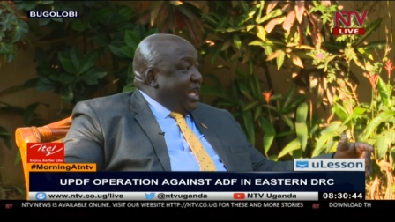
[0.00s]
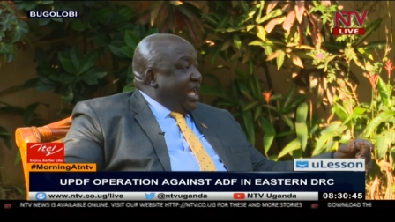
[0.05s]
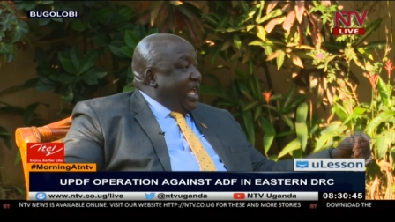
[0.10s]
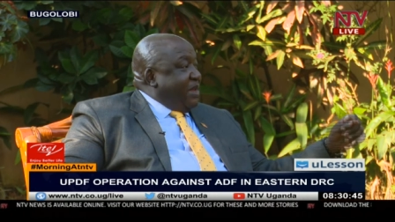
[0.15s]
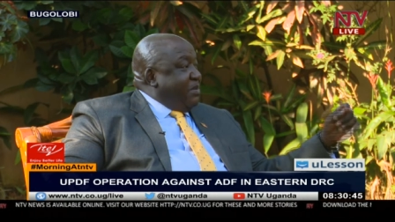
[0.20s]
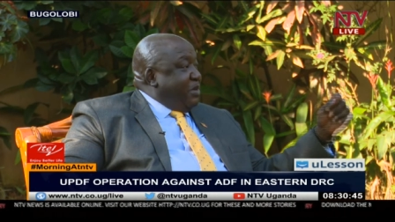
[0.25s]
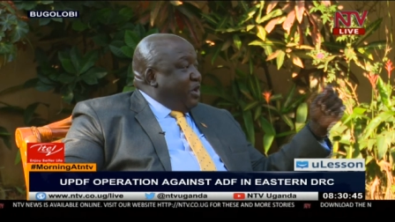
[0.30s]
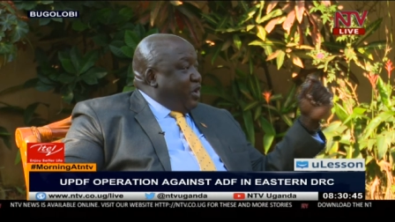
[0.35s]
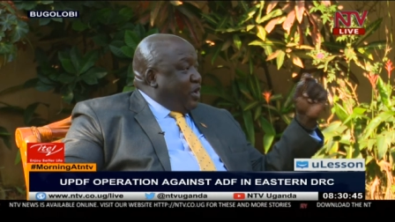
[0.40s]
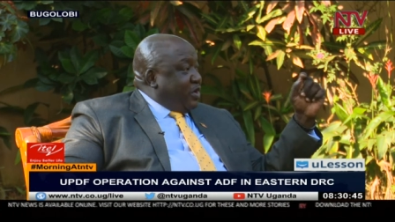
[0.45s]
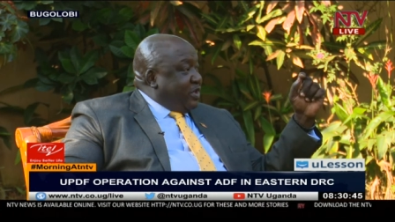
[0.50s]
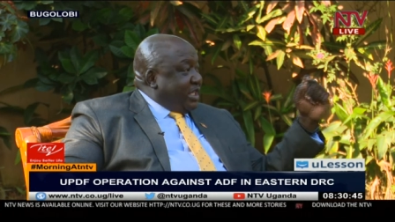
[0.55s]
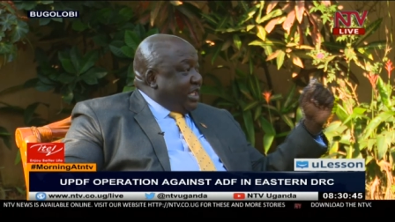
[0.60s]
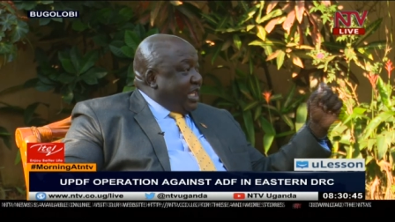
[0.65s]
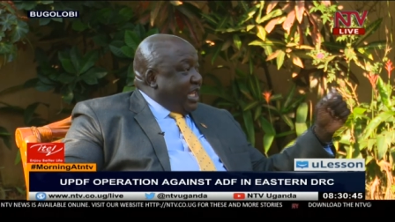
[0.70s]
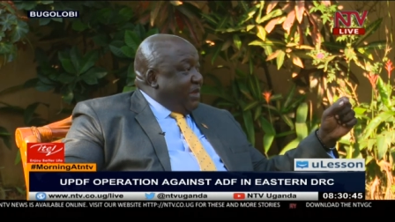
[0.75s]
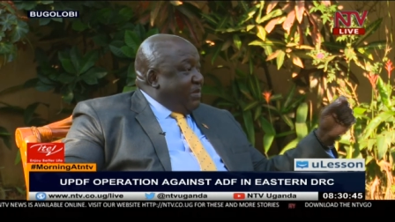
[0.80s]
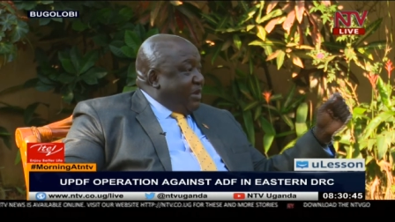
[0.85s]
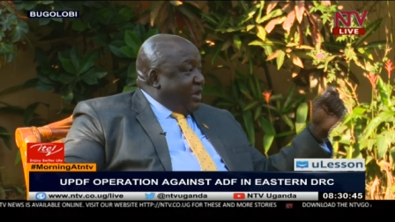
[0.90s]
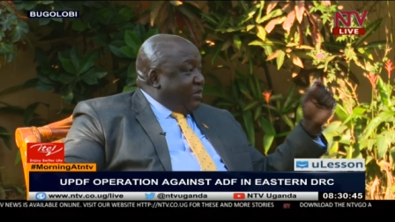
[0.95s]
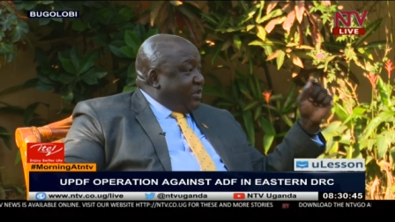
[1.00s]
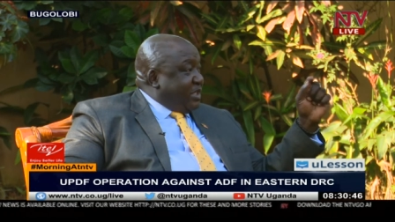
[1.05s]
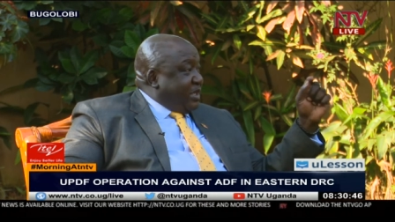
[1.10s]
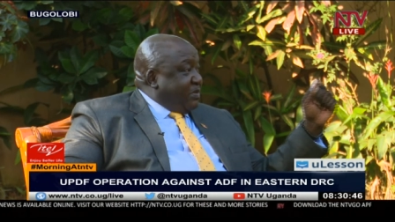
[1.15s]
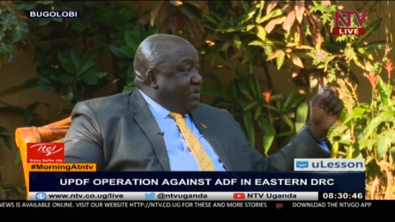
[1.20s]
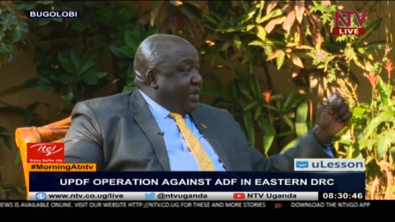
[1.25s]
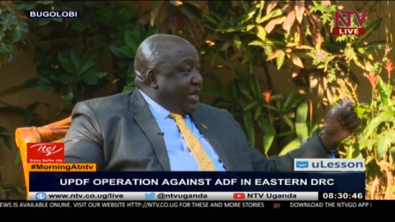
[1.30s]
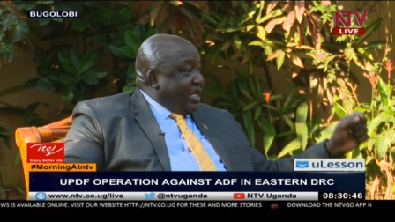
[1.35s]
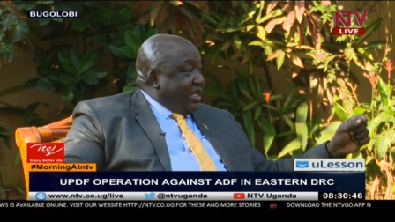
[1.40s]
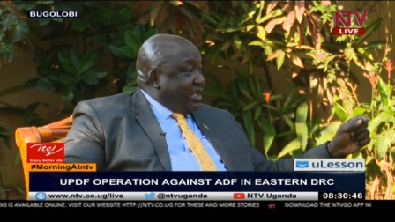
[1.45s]
And because of that element of
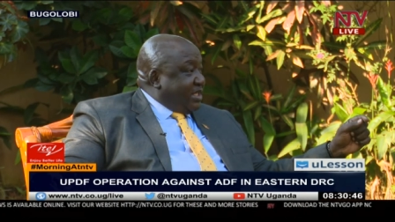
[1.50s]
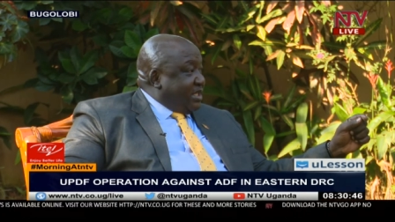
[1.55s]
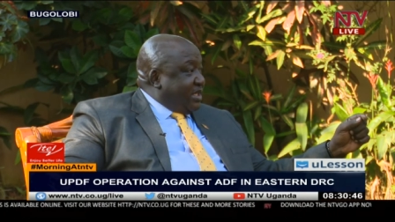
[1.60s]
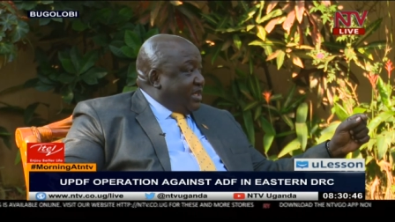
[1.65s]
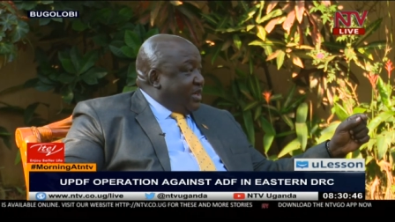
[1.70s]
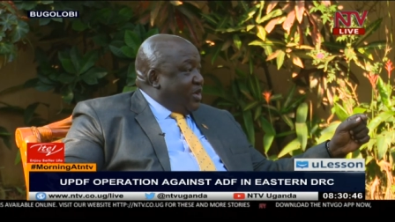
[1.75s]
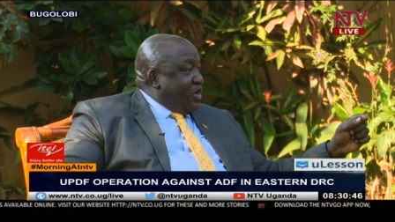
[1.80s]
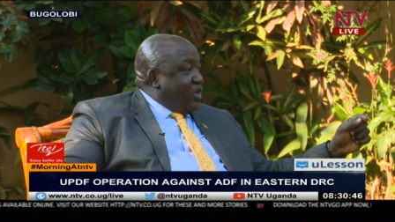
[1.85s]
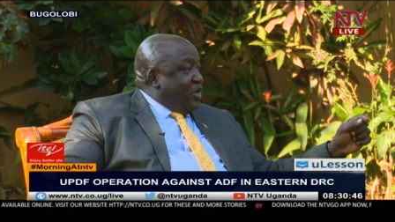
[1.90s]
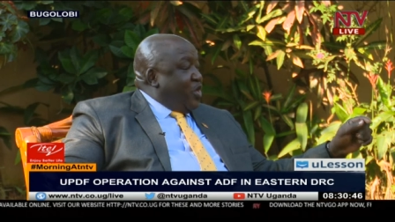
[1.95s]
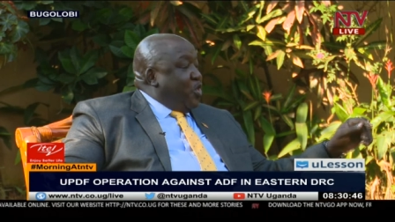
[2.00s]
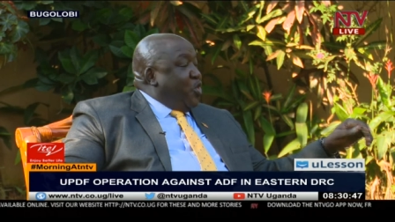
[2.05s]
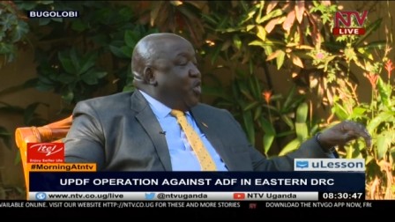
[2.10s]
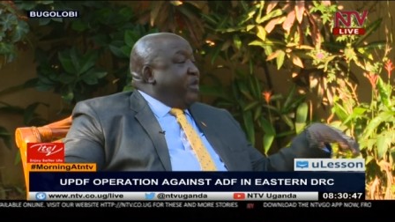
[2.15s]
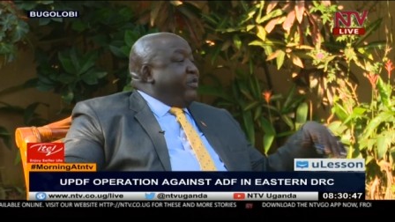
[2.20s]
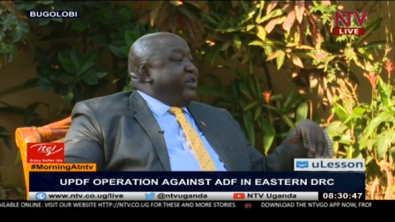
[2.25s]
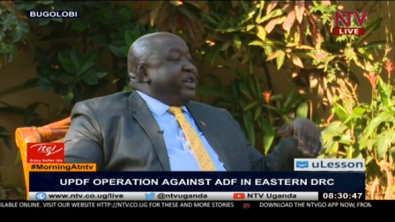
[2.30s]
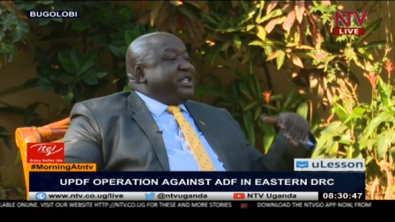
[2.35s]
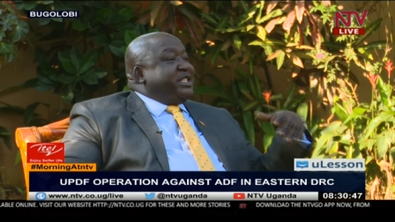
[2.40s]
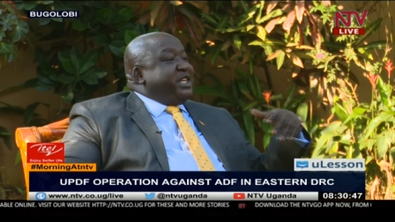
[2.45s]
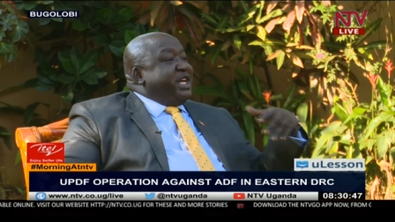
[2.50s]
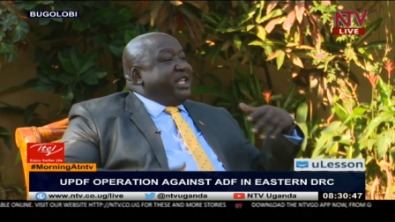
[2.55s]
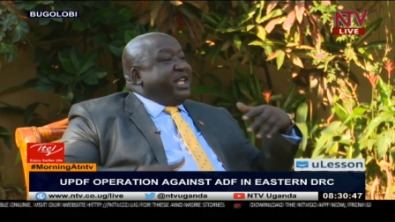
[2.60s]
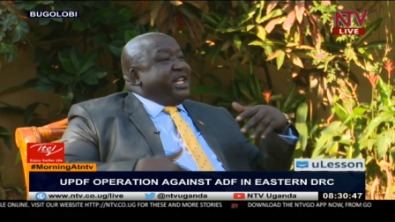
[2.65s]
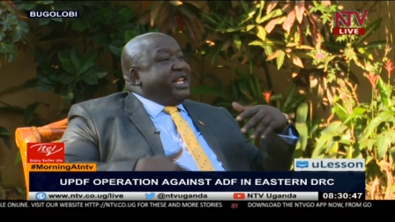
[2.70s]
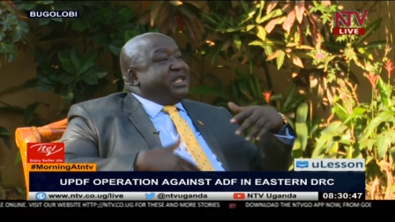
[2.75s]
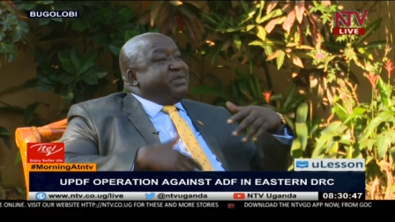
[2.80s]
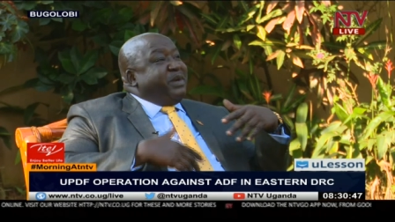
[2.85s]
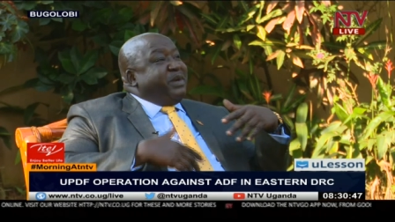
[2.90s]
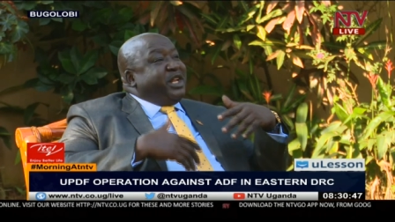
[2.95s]
surprise, whoever is saying
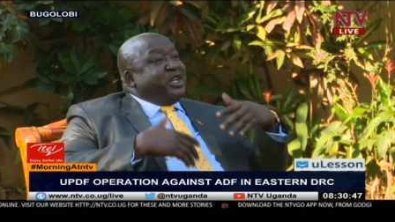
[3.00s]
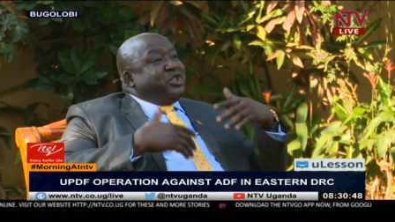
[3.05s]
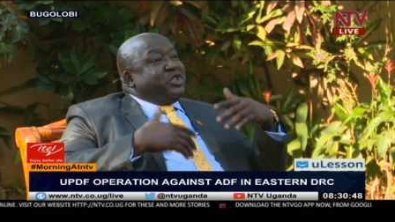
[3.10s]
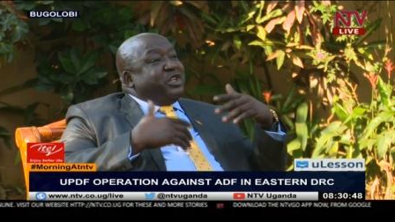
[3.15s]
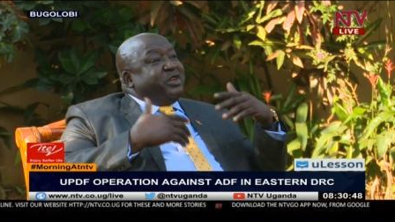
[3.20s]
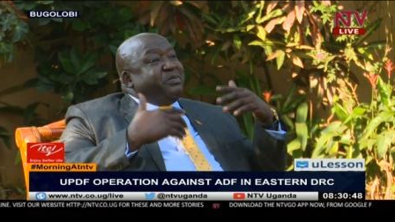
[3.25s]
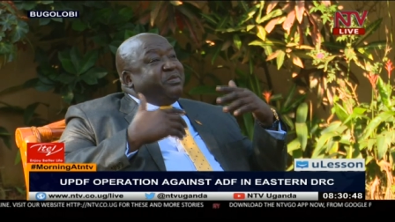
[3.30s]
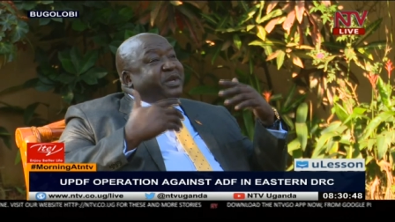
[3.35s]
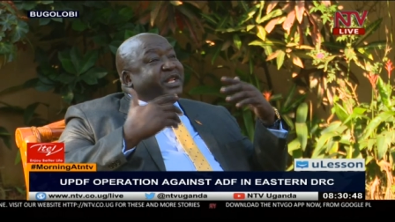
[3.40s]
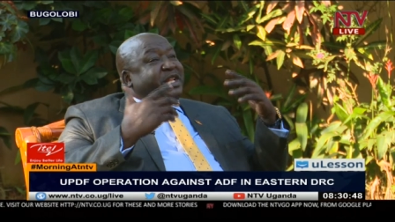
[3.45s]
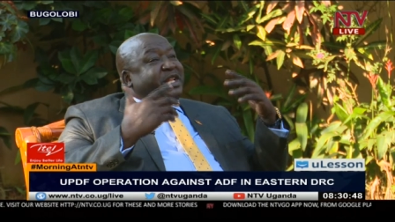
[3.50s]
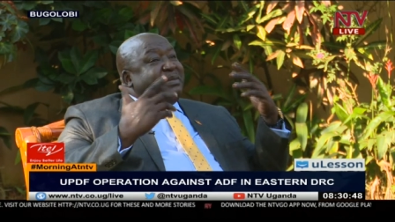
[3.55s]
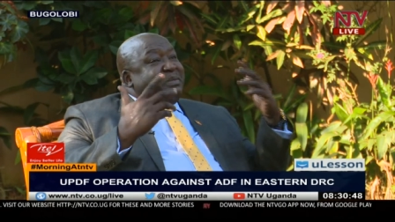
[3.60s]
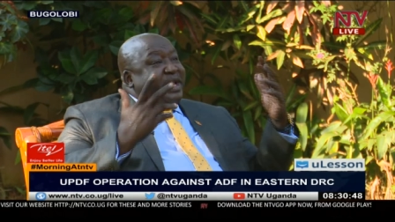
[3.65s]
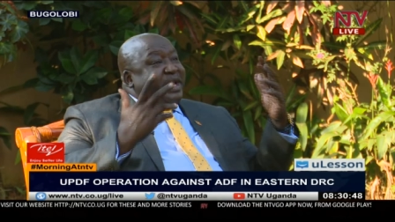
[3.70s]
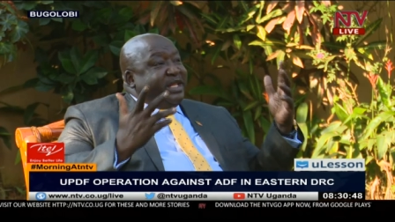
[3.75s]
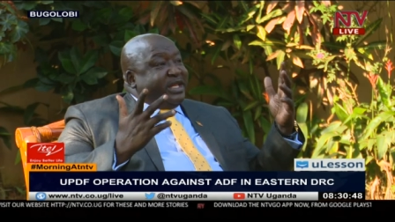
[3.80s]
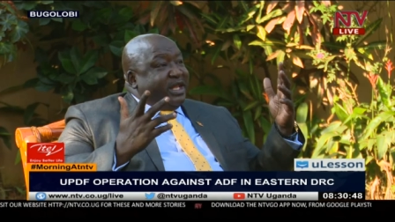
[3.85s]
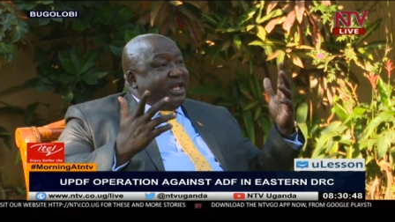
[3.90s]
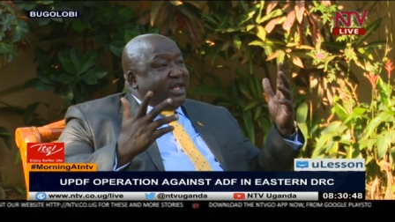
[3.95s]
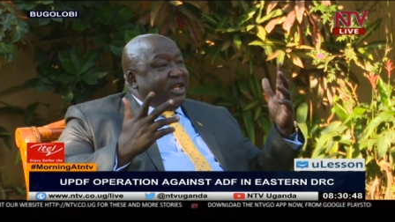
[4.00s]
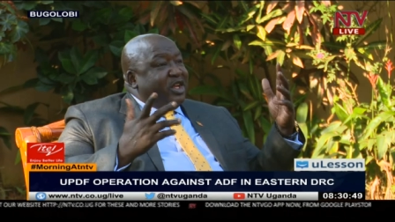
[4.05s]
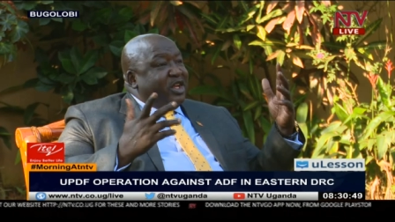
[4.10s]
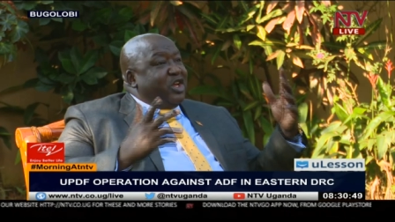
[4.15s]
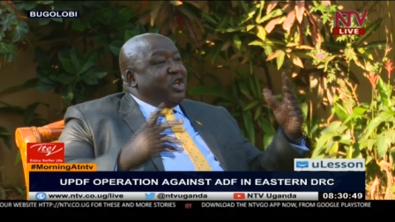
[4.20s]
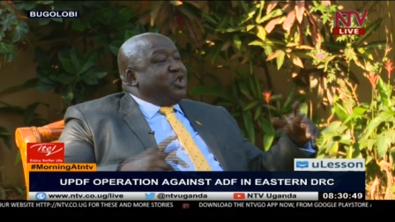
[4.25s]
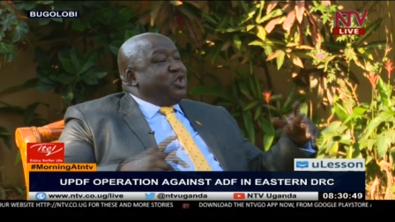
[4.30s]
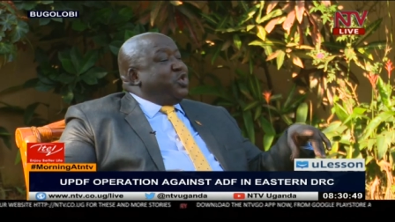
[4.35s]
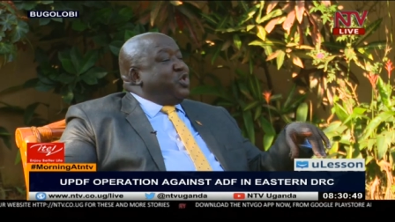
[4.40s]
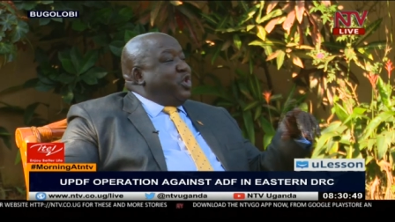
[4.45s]
that this matter should have been debated
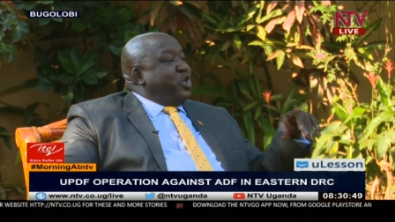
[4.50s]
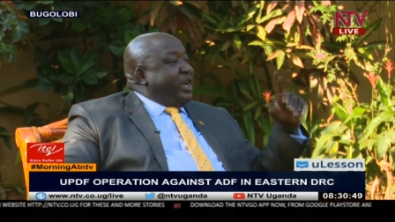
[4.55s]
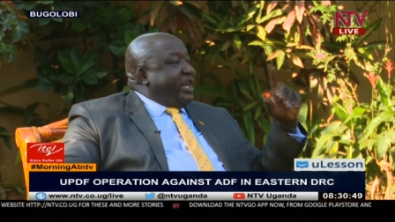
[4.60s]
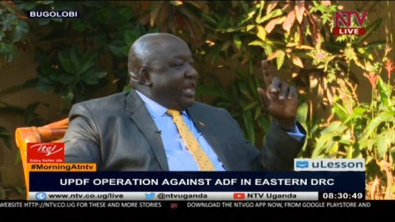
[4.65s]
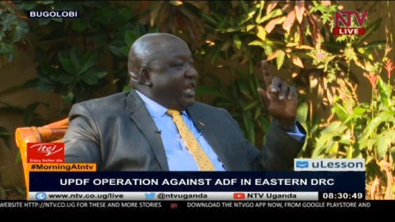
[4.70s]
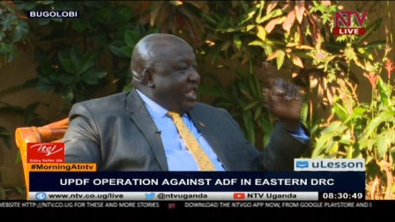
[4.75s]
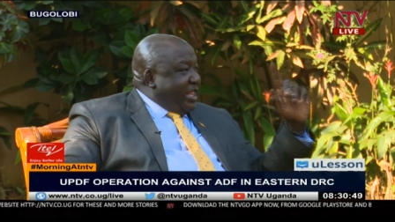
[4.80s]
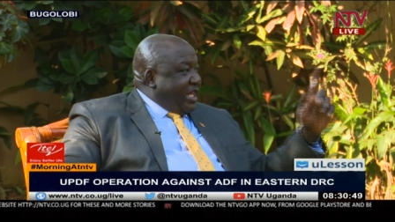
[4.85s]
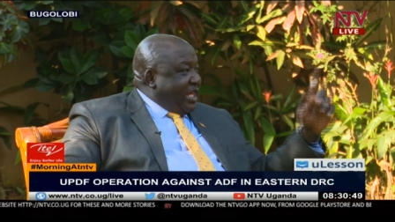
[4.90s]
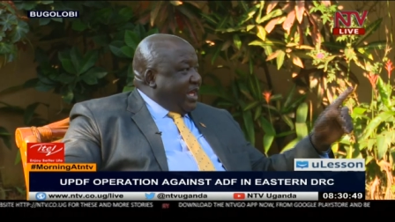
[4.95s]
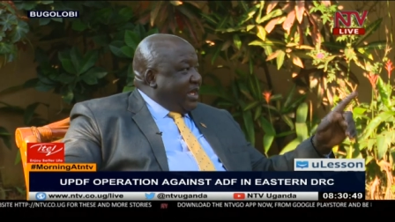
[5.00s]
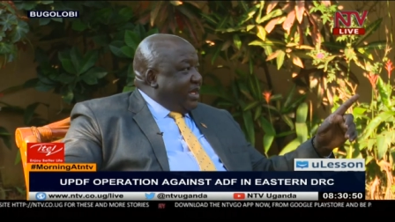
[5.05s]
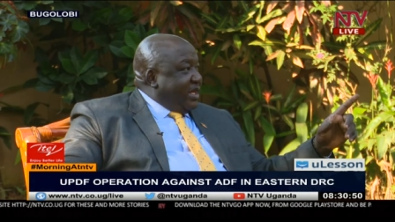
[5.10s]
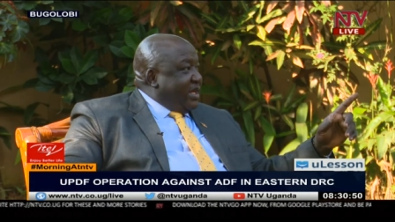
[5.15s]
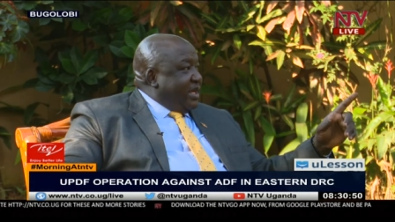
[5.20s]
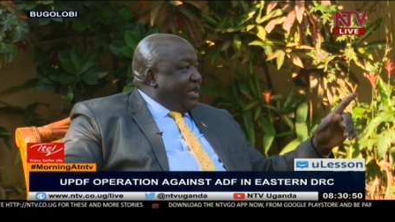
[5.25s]
should rather